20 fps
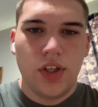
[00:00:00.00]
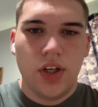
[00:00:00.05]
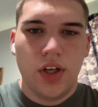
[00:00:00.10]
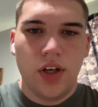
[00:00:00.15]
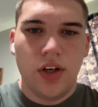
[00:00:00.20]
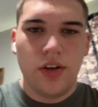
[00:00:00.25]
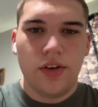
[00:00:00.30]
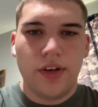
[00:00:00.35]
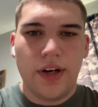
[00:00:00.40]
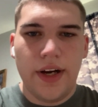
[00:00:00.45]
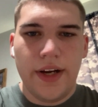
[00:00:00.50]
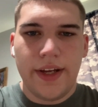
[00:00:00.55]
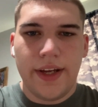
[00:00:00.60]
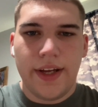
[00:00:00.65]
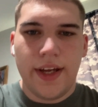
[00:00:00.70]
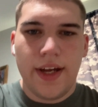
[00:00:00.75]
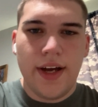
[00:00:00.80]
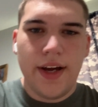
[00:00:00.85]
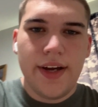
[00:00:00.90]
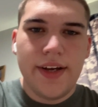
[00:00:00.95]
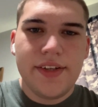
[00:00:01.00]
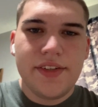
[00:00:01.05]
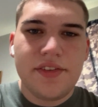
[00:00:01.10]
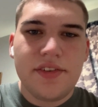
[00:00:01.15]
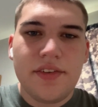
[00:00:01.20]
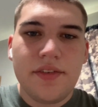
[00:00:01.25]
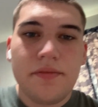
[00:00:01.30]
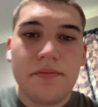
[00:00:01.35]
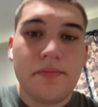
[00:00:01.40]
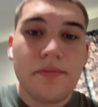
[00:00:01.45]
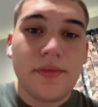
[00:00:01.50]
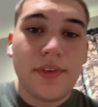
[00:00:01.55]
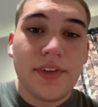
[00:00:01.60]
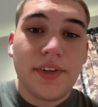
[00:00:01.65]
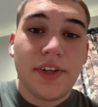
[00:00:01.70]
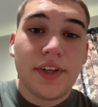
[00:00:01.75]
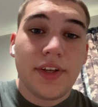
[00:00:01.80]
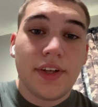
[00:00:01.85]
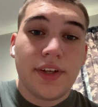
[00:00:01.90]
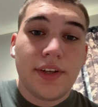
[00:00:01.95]
All right, guys.
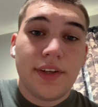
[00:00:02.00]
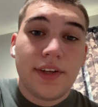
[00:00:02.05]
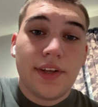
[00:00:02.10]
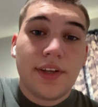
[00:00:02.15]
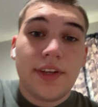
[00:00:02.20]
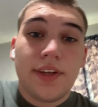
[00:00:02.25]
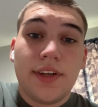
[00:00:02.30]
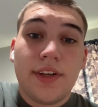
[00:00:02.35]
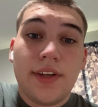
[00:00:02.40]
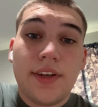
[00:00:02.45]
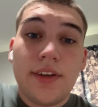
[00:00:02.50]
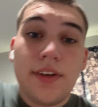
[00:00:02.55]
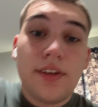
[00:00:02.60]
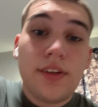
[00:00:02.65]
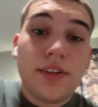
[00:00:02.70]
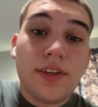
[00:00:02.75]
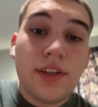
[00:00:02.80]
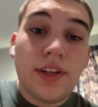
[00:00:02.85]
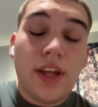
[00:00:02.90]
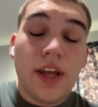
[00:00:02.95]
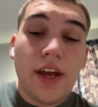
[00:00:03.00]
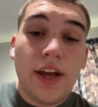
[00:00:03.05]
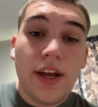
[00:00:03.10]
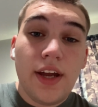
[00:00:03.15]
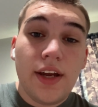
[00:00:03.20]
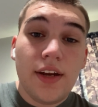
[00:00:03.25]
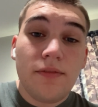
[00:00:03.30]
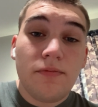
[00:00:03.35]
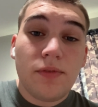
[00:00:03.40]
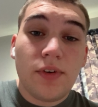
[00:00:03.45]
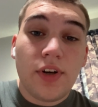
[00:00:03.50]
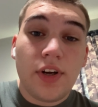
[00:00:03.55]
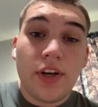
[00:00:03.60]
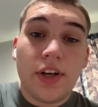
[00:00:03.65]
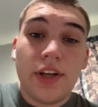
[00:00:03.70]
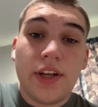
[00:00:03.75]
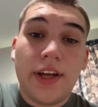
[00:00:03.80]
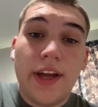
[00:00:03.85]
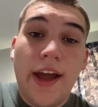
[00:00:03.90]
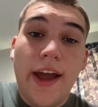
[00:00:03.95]
Today we're
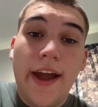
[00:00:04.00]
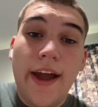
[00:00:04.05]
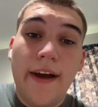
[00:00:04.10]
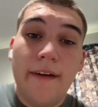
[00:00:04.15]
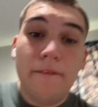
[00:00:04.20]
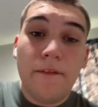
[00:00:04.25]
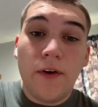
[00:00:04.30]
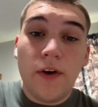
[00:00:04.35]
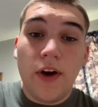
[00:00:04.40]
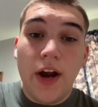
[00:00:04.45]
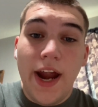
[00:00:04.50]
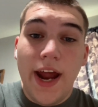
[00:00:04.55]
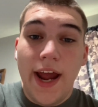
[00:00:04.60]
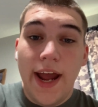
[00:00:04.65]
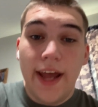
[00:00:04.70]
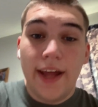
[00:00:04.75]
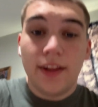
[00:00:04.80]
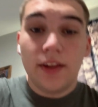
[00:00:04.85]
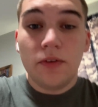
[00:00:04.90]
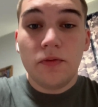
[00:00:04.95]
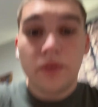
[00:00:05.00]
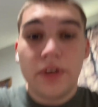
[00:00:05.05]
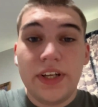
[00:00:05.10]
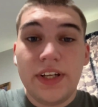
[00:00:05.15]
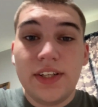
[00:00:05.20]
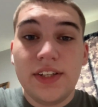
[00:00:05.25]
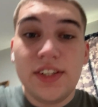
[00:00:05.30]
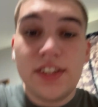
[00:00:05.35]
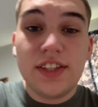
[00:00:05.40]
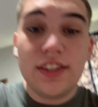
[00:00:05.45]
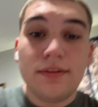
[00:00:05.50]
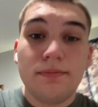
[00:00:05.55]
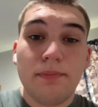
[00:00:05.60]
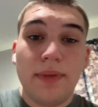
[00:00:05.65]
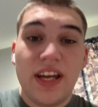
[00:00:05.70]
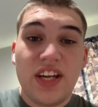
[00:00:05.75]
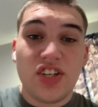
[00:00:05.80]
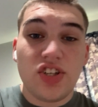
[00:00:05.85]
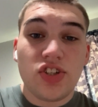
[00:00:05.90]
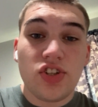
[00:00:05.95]
going to have our Halloween
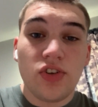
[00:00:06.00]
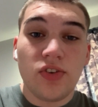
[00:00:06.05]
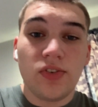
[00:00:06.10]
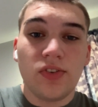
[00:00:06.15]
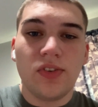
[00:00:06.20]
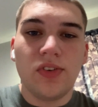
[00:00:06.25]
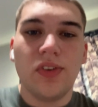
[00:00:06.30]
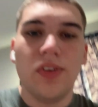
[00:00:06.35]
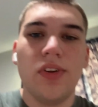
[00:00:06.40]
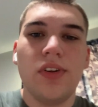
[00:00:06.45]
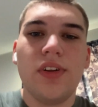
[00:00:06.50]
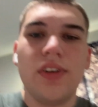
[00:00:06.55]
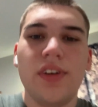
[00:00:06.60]
special.